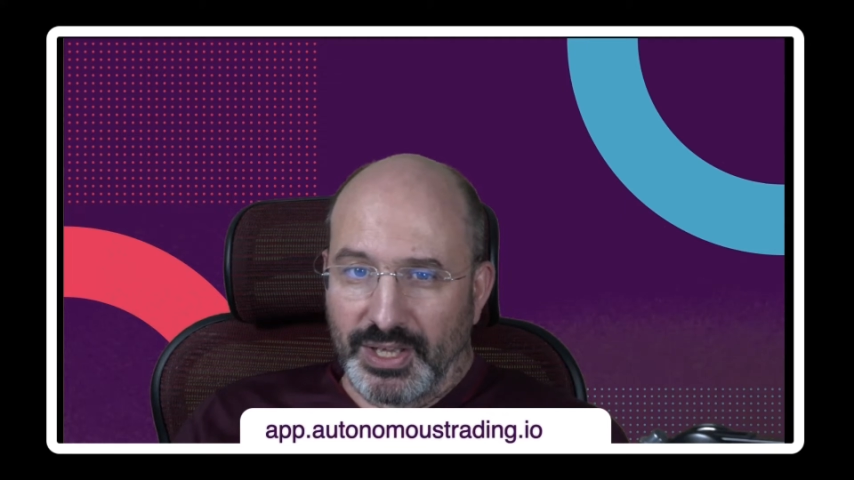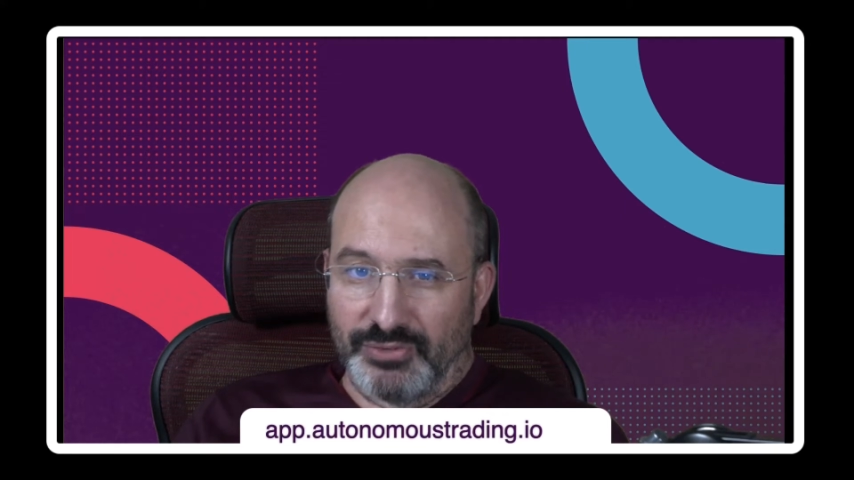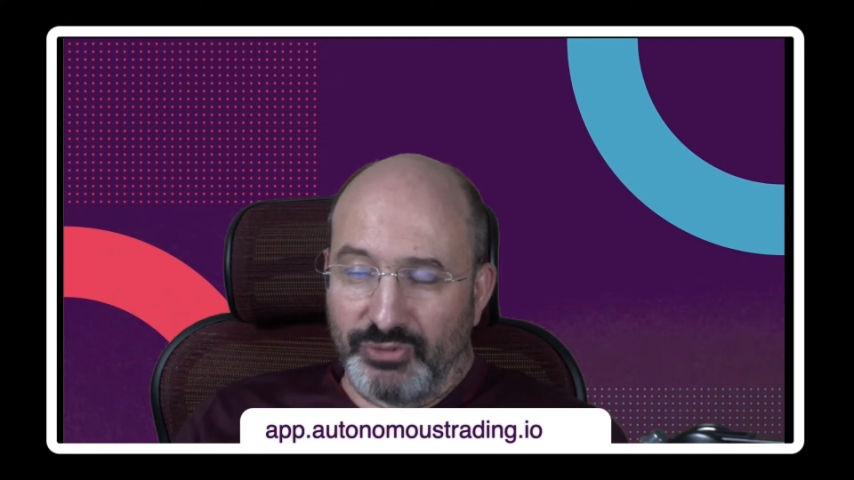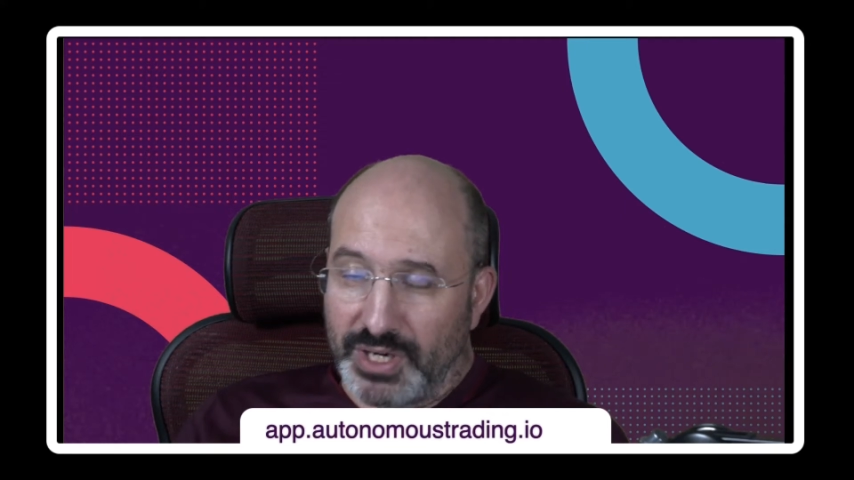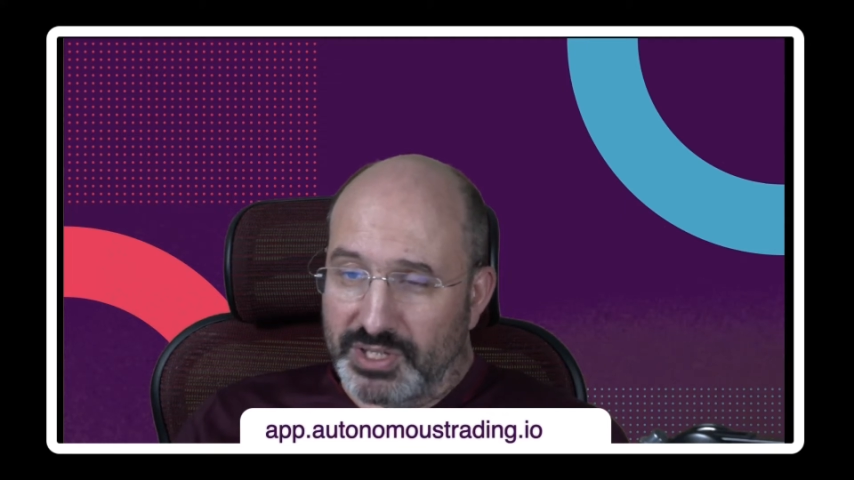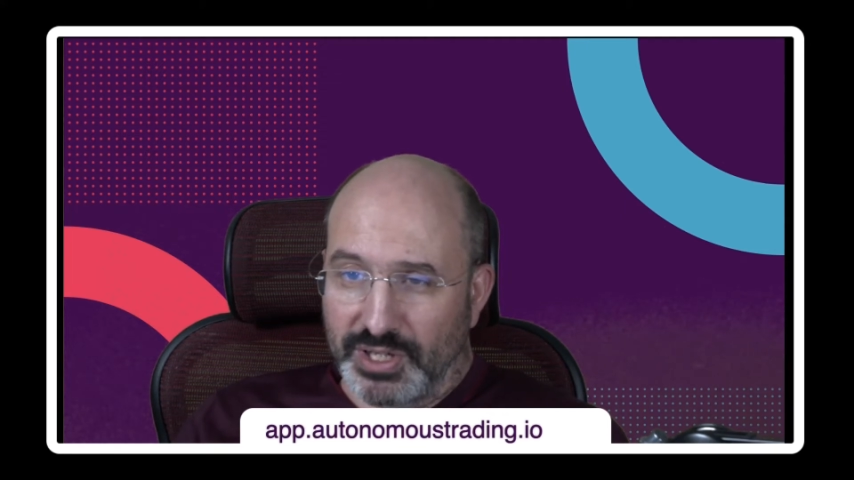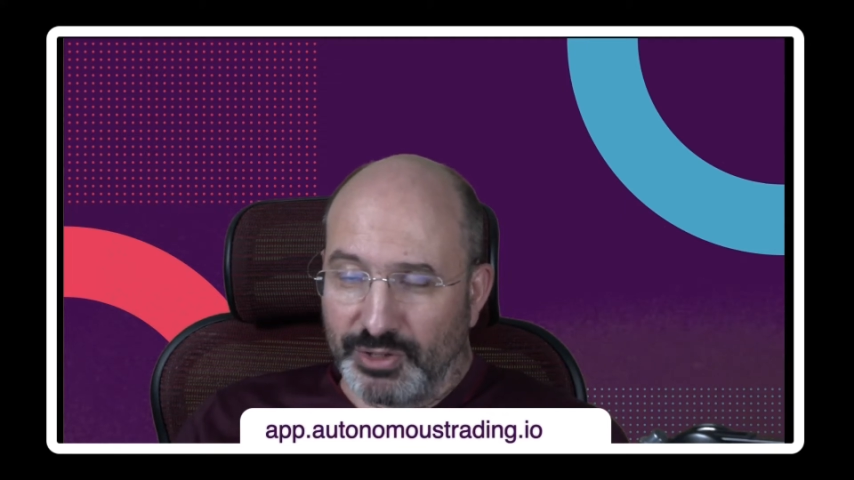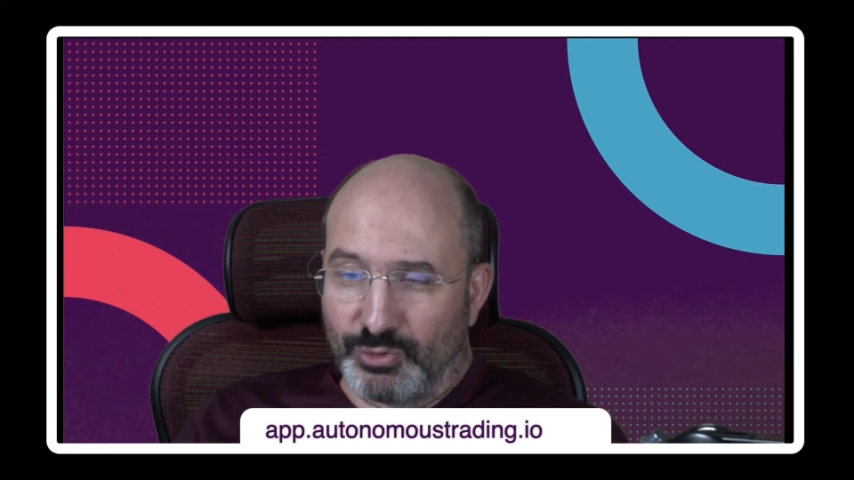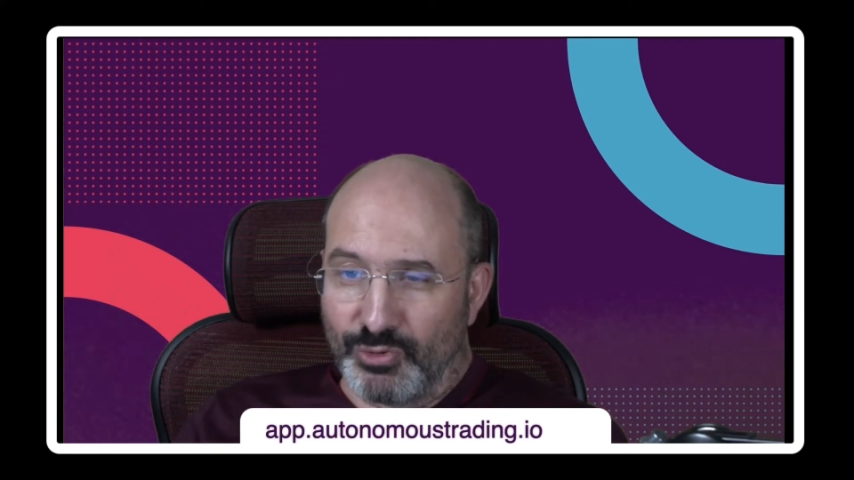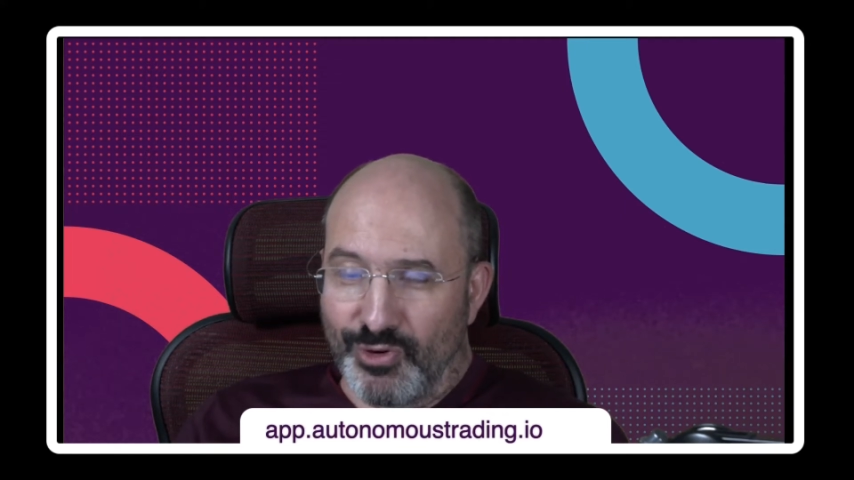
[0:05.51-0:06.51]
Firstly,
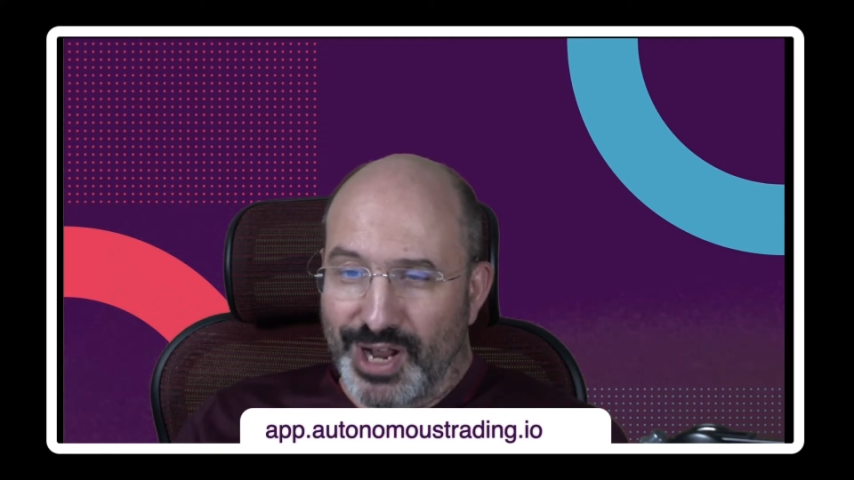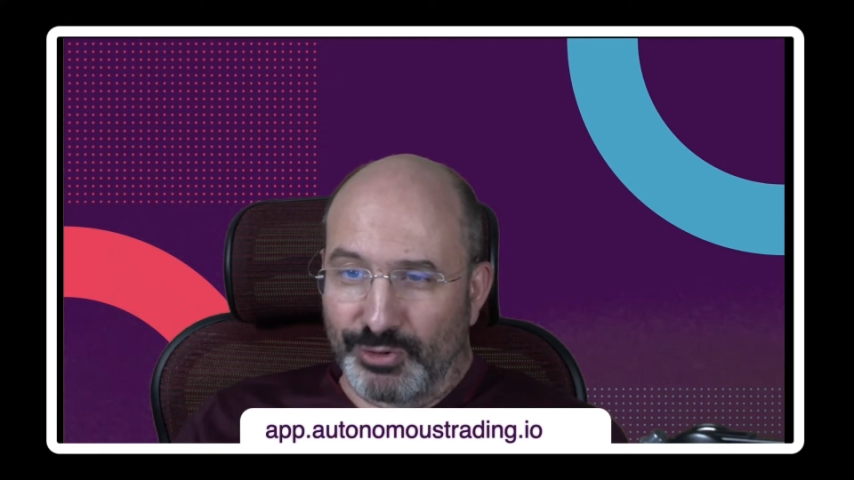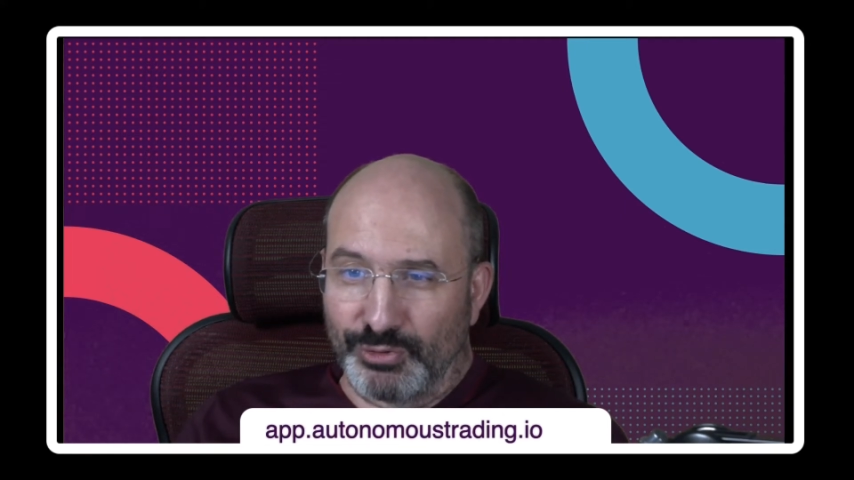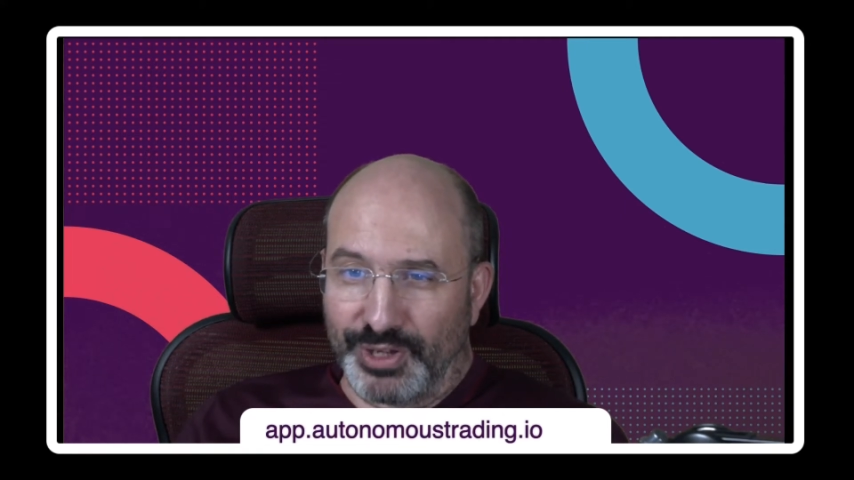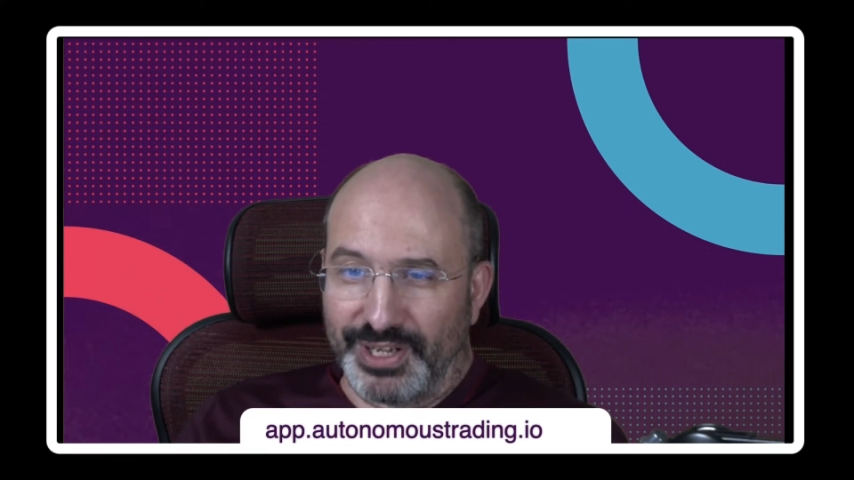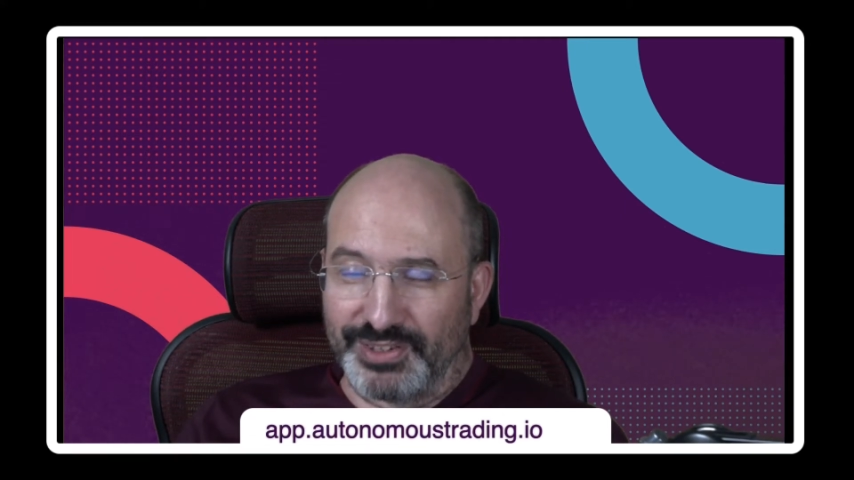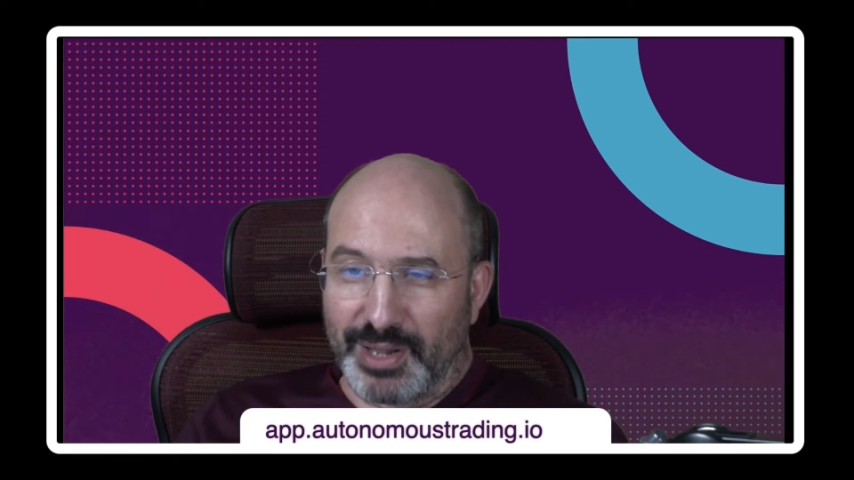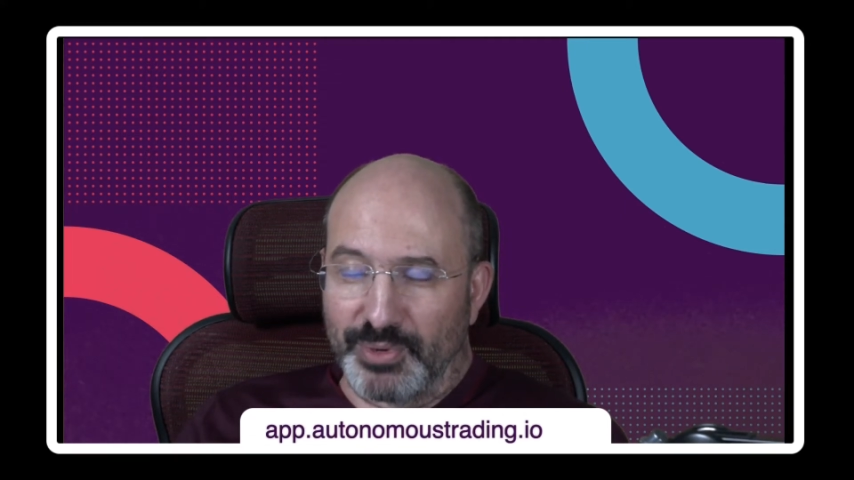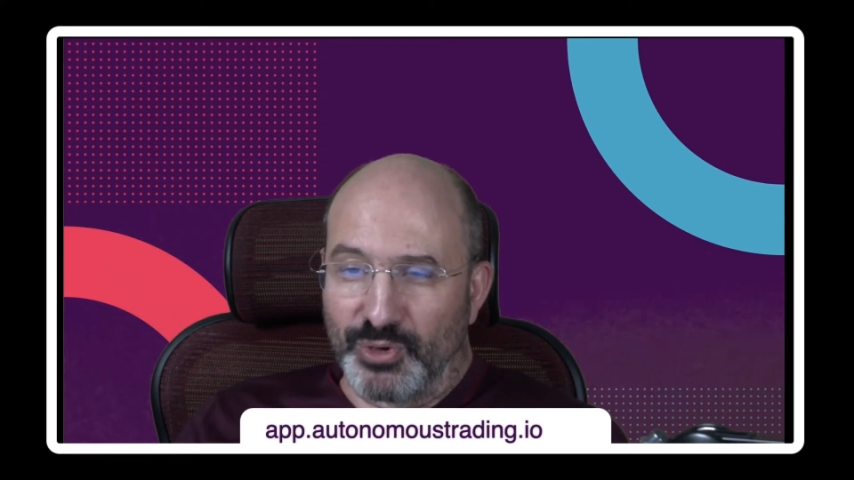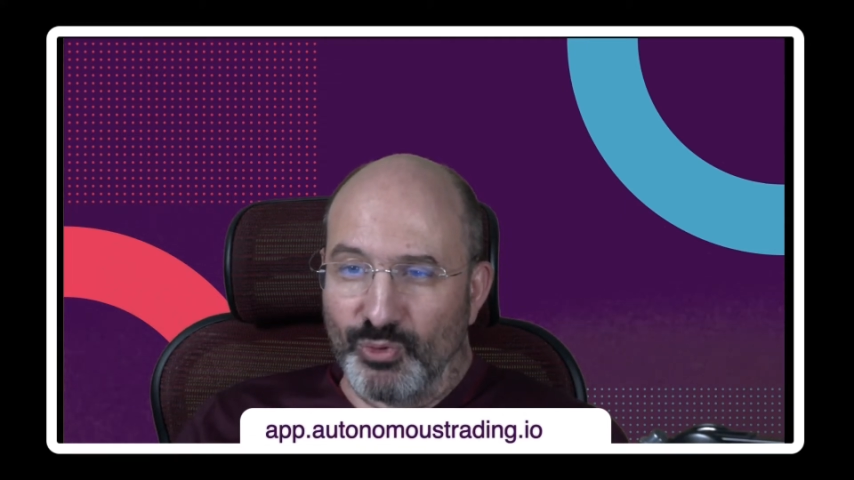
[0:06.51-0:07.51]
to congratulate
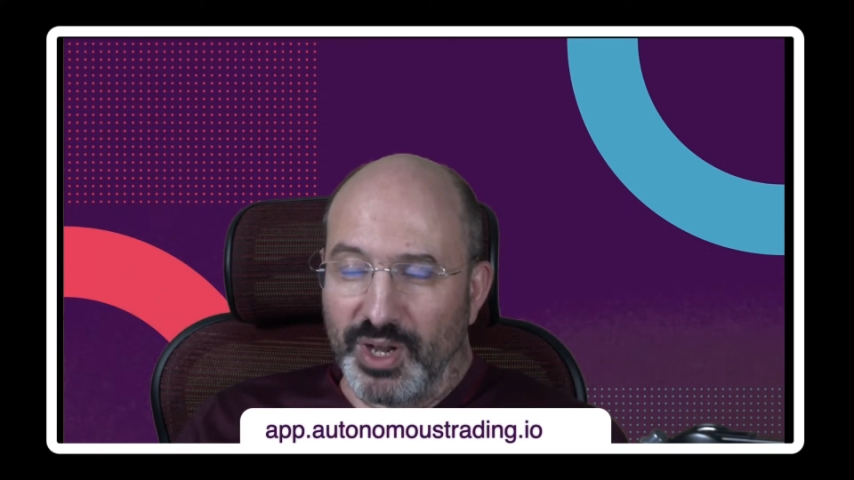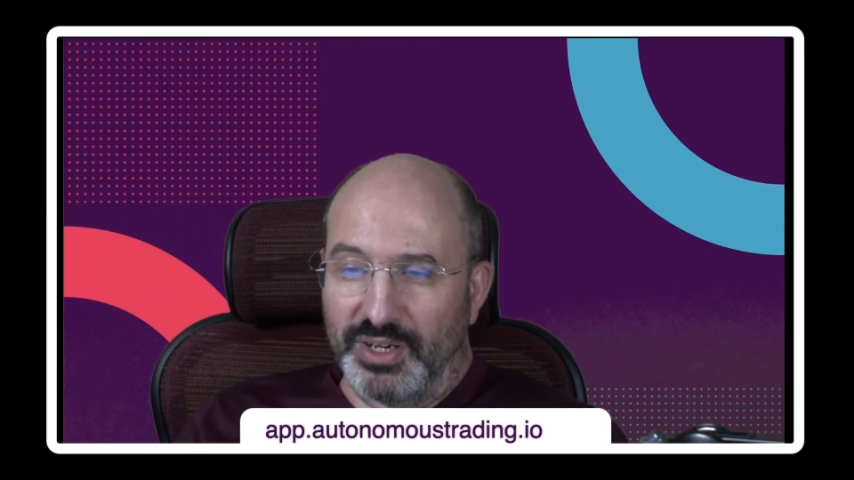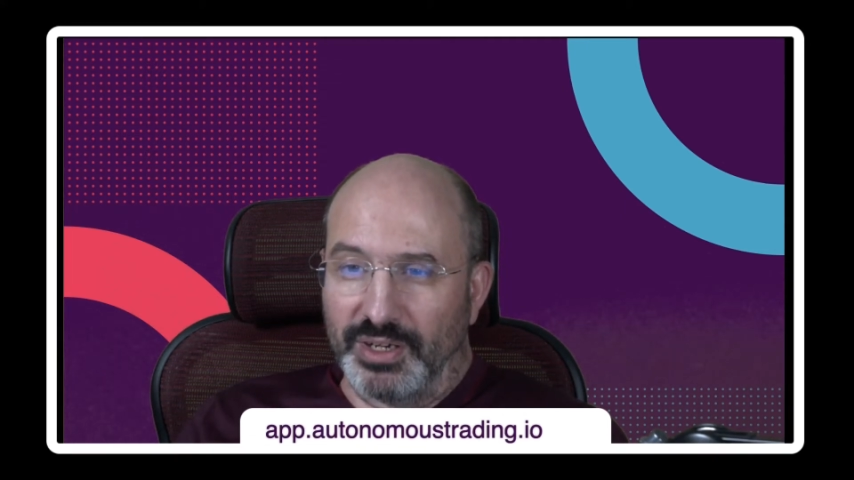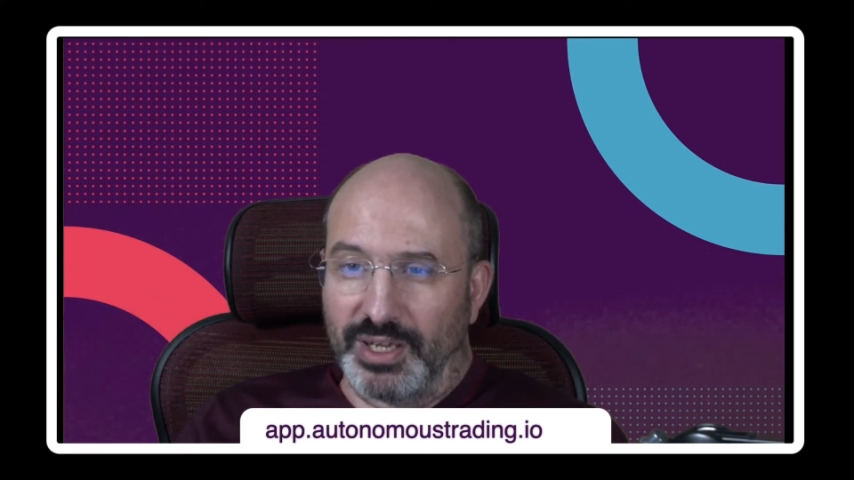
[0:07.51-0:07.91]
everyone,